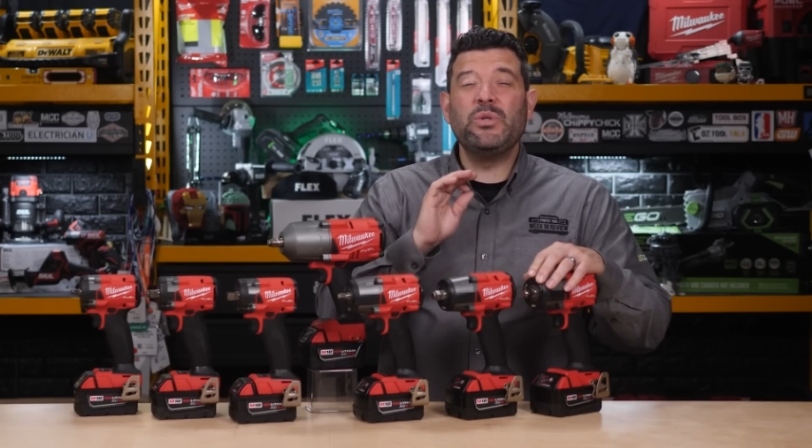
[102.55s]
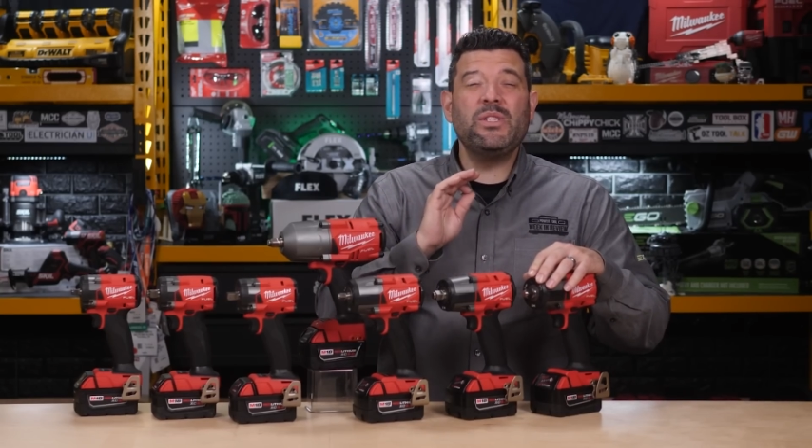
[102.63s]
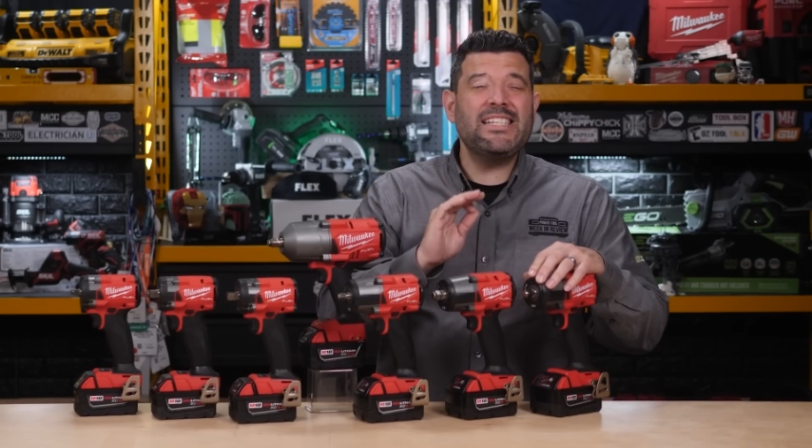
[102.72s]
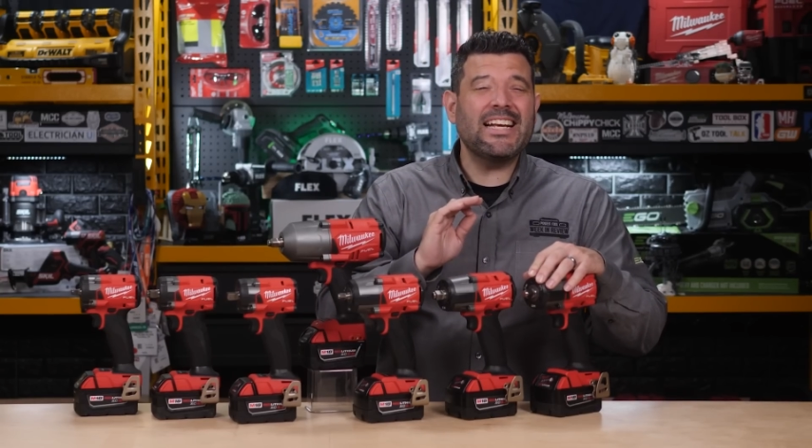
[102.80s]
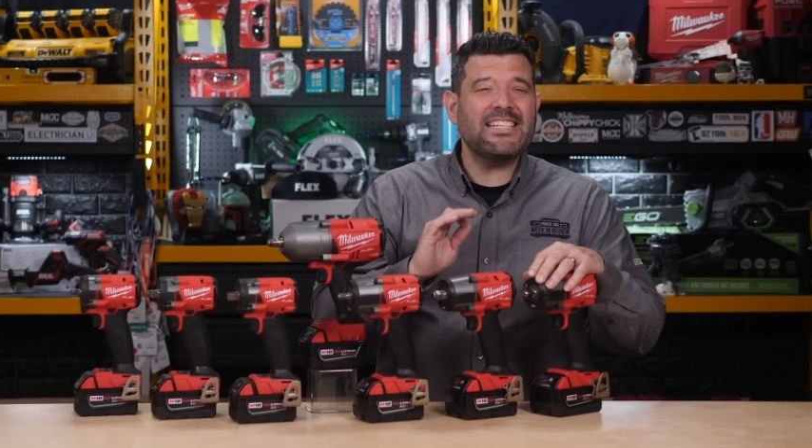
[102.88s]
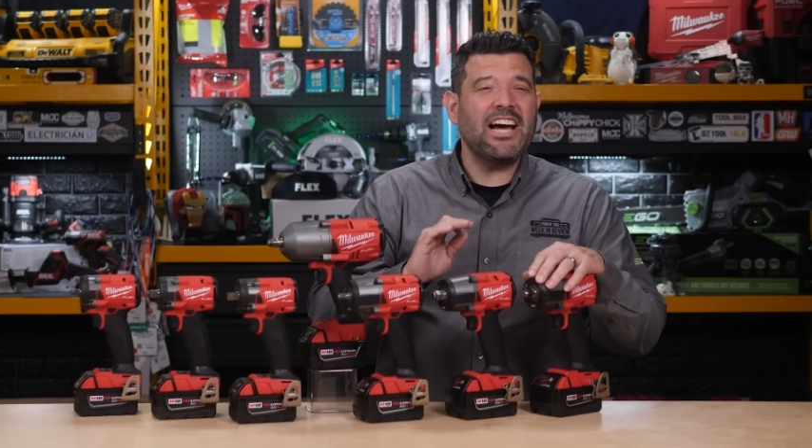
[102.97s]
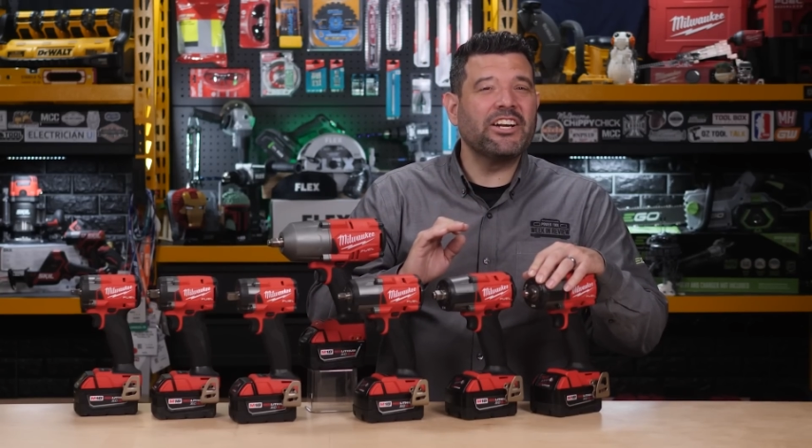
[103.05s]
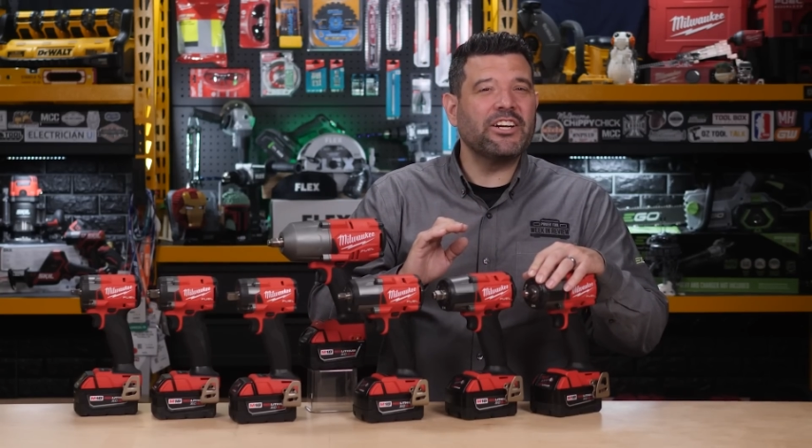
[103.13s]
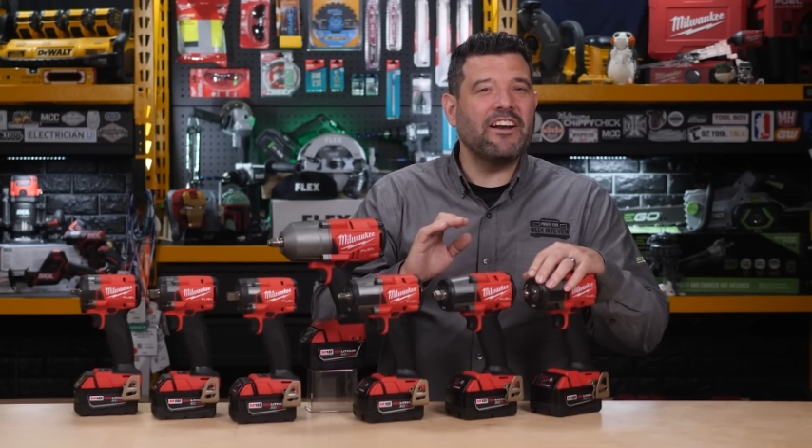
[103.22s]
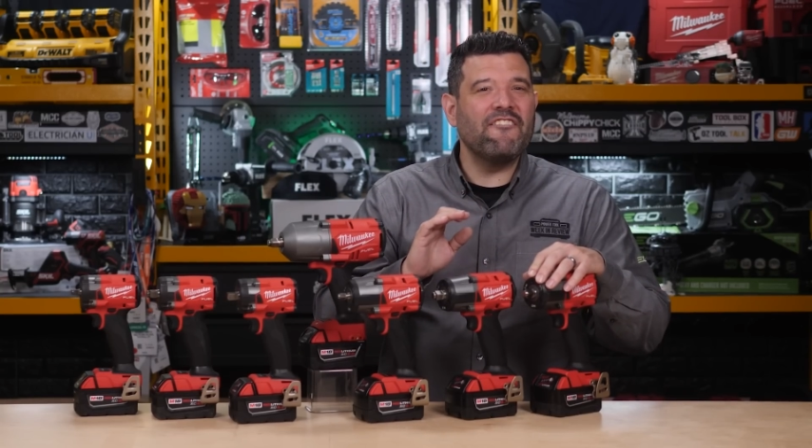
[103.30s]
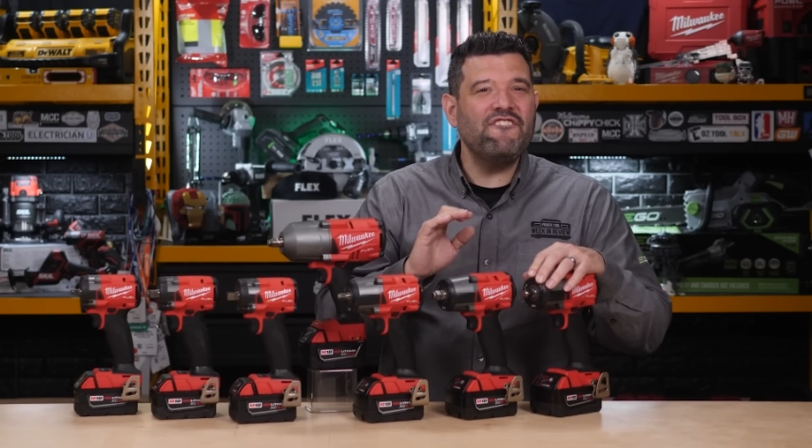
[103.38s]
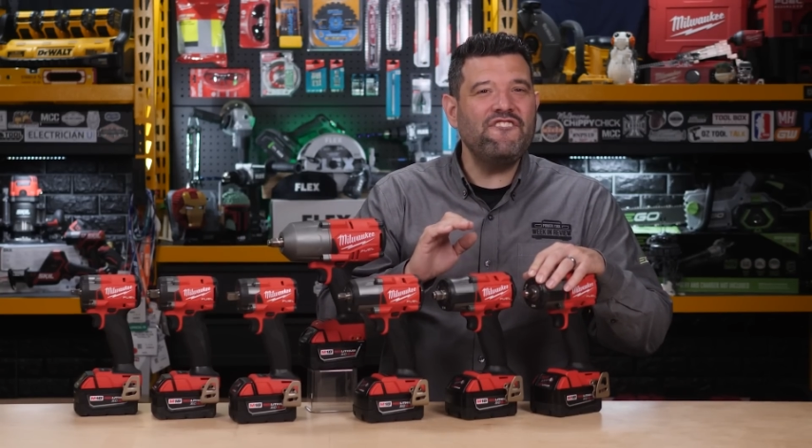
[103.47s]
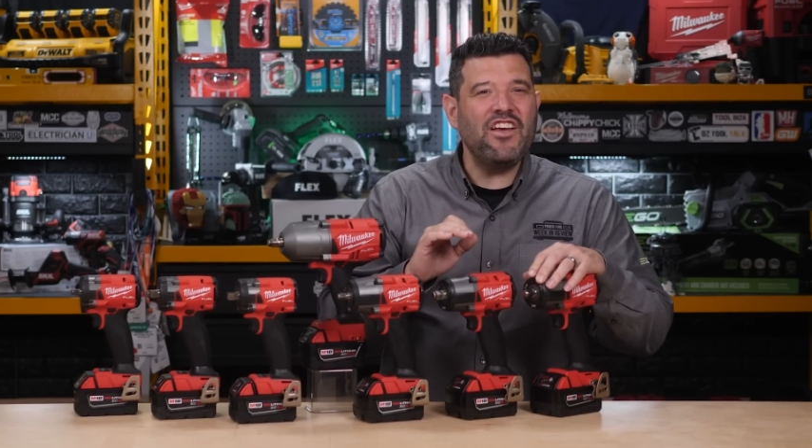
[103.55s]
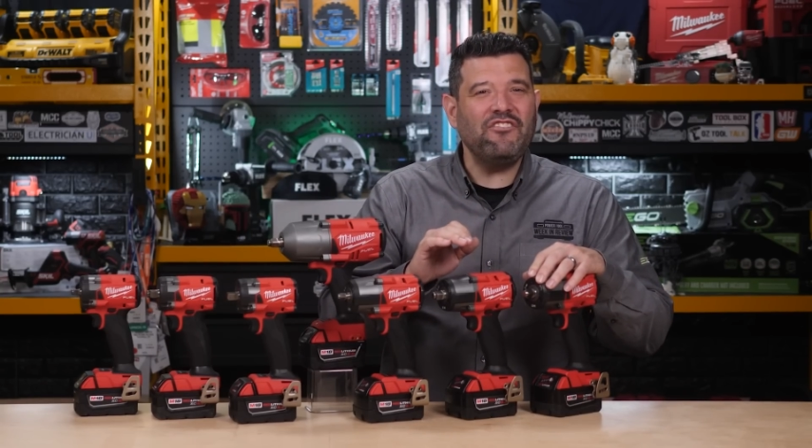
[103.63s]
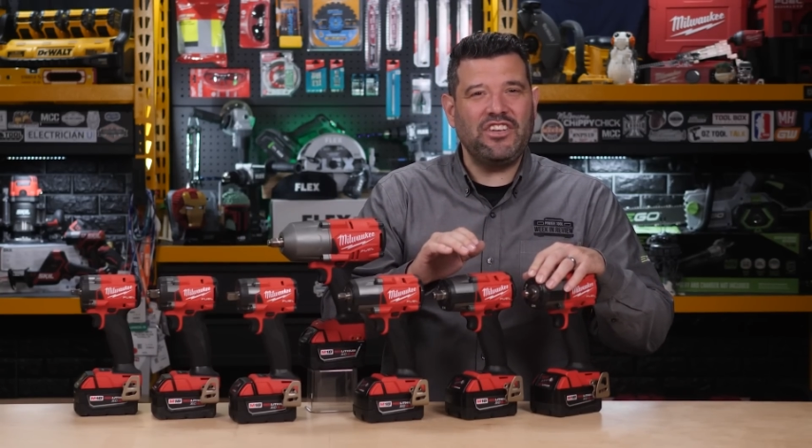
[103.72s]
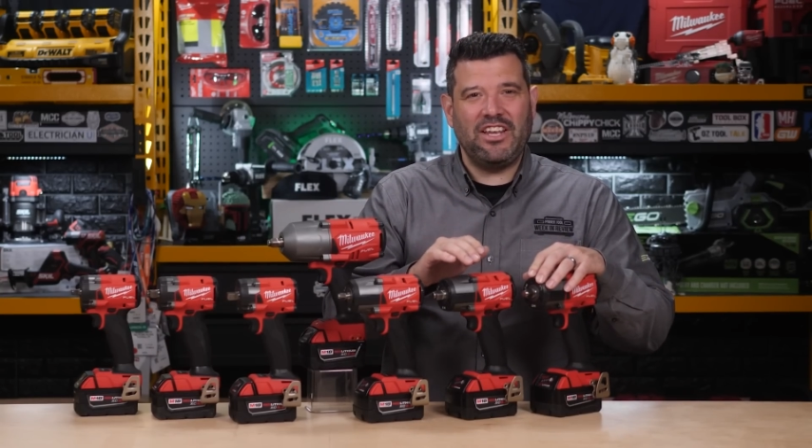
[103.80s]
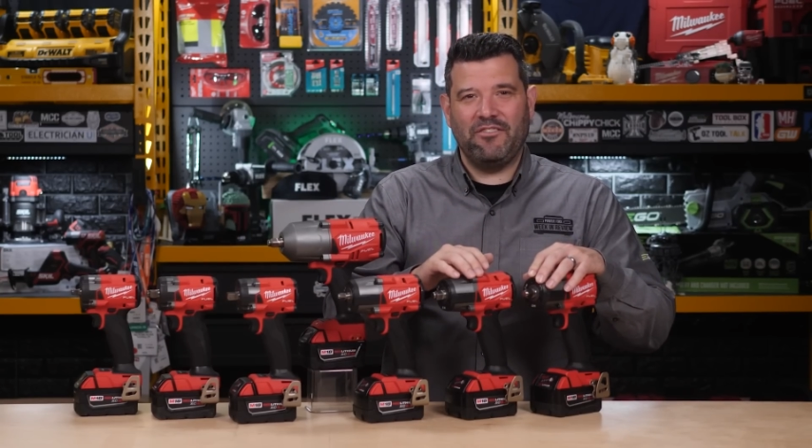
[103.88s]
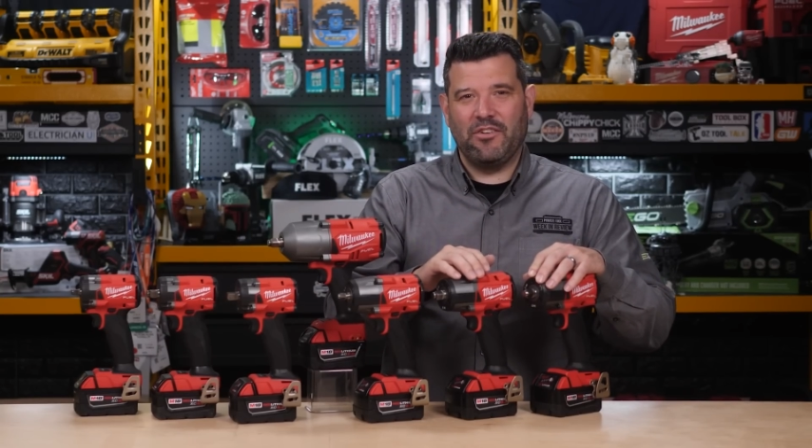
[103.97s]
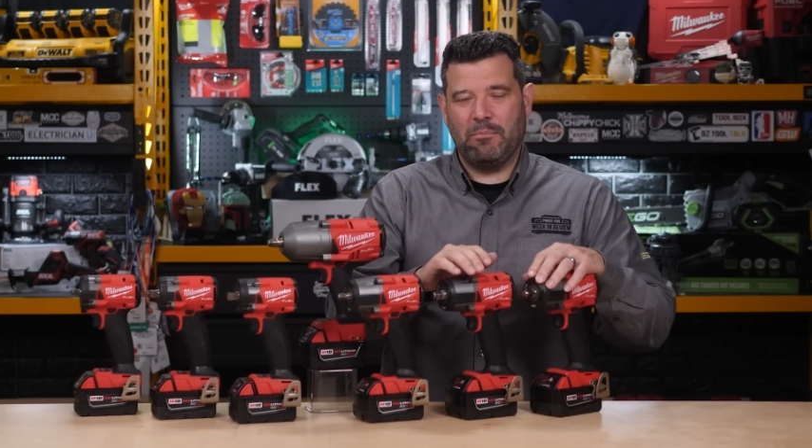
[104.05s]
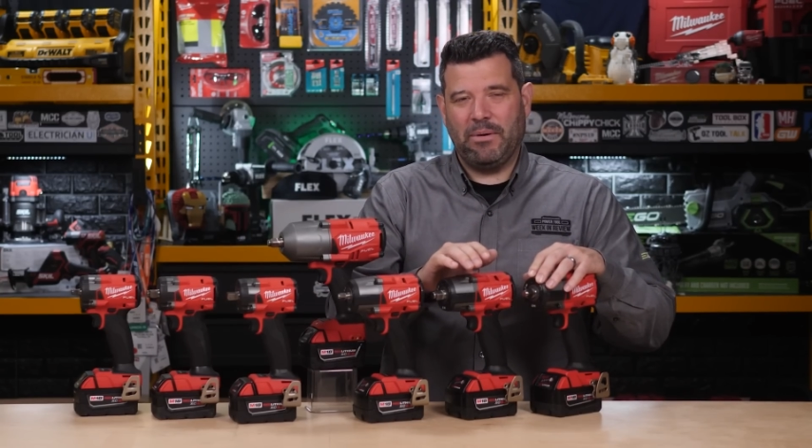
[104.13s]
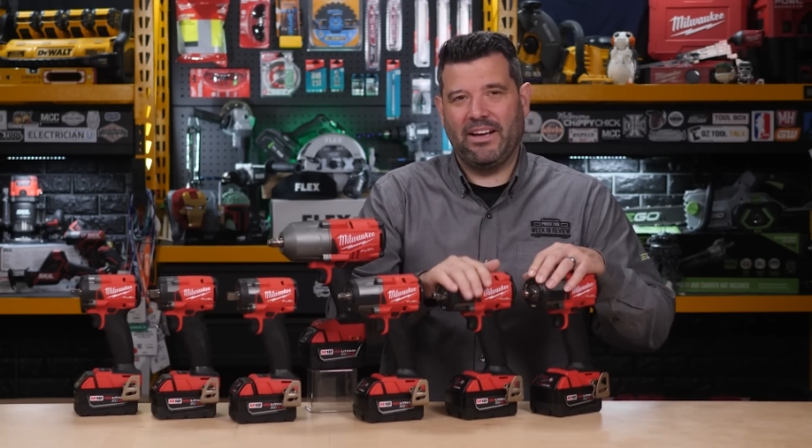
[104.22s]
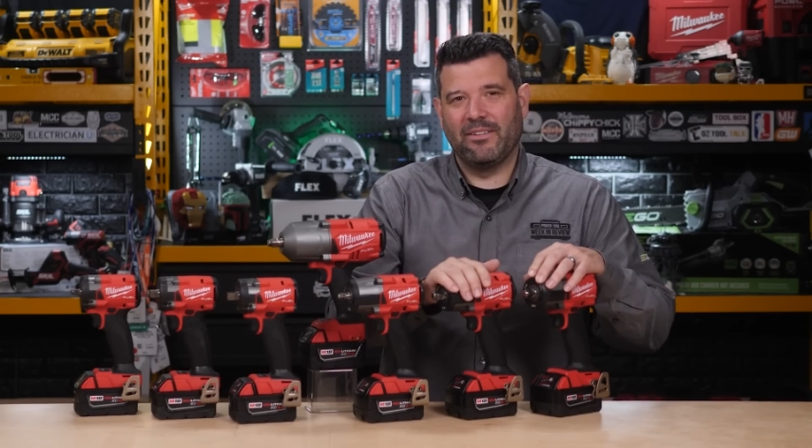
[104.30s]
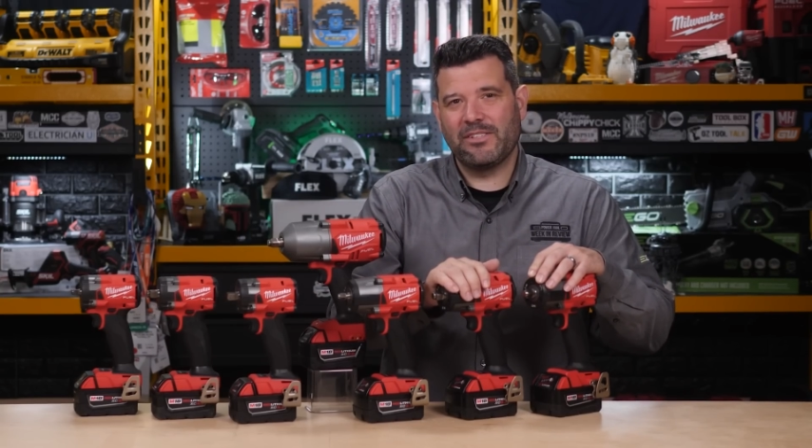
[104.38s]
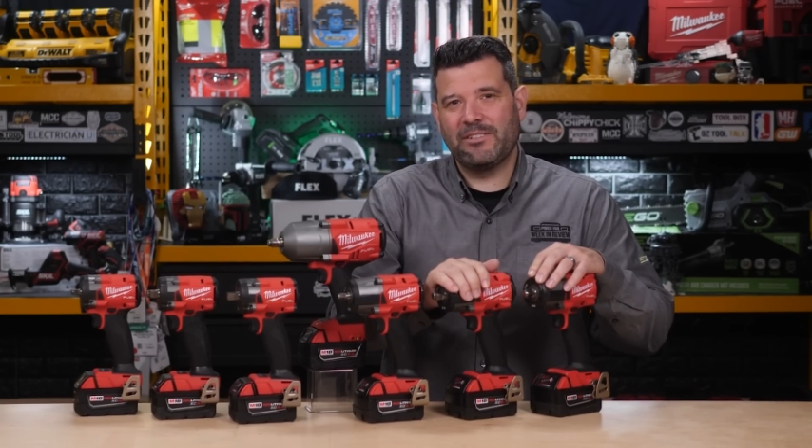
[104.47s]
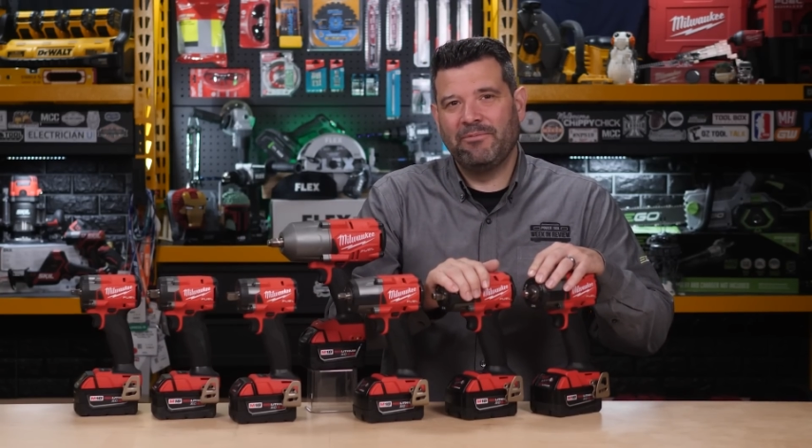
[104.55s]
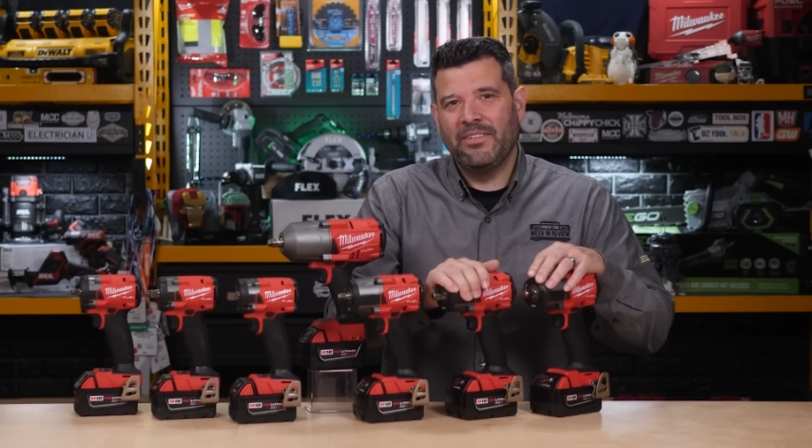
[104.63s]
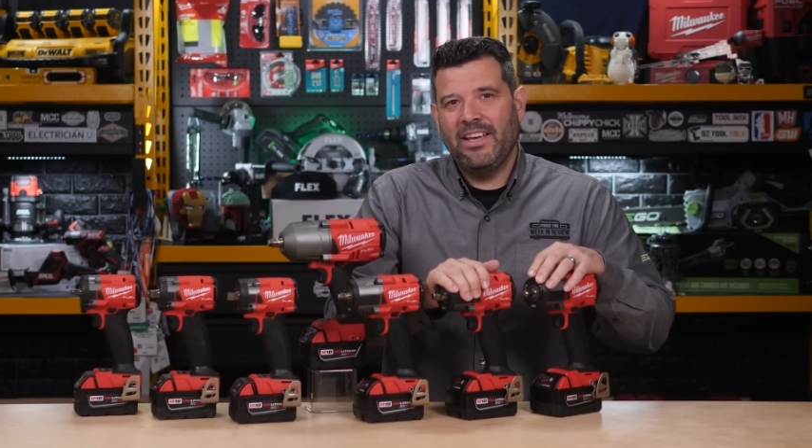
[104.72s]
650 foot-pounds.